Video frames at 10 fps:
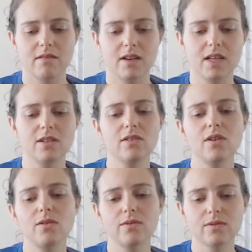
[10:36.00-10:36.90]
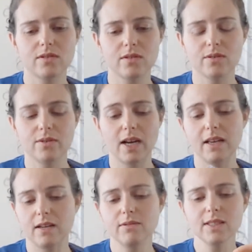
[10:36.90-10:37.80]
I don't know, so
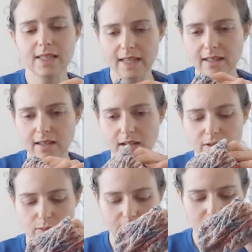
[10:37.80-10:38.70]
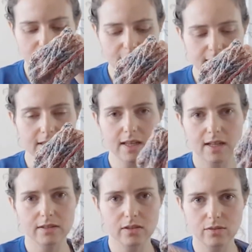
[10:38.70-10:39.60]
I was liking how it went. So I basically
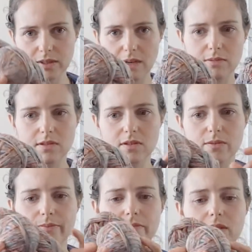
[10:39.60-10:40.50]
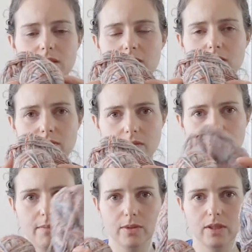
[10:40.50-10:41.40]
held it to double. So this is
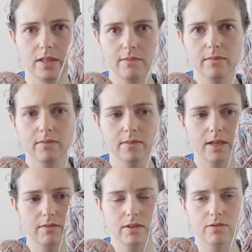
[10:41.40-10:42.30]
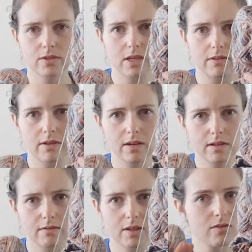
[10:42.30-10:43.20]
Mending by Red Rosaria,
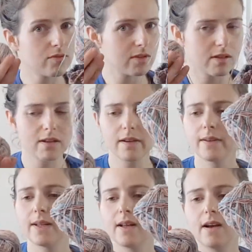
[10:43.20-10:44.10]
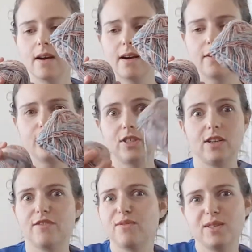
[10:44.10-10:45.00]
which
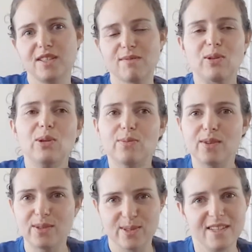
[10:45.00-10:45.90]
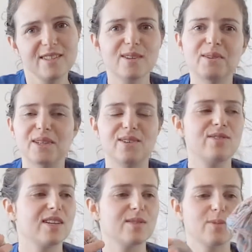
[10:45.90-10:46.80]
everybody seems to be using, so I want to try
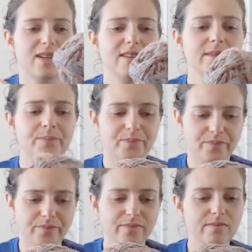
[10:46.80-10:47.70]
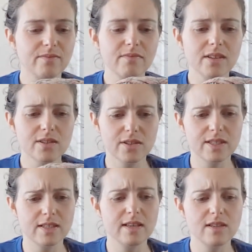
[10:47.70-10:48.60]
as well. So it's a
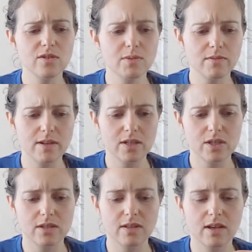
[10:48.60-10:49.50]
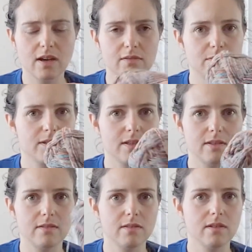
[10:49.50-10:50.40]
non-superwash, I think
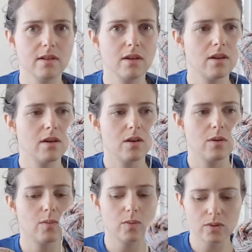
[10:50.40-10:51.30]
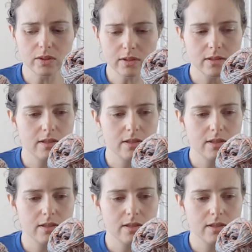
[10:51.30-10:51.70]
100% wool,